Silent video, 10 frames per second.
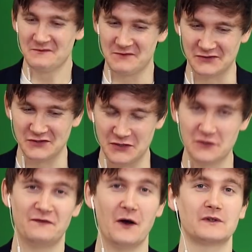Because
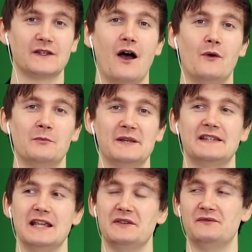you folks at home will be
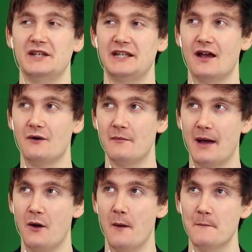seeing this video
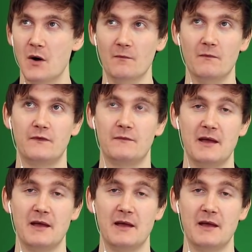about a month,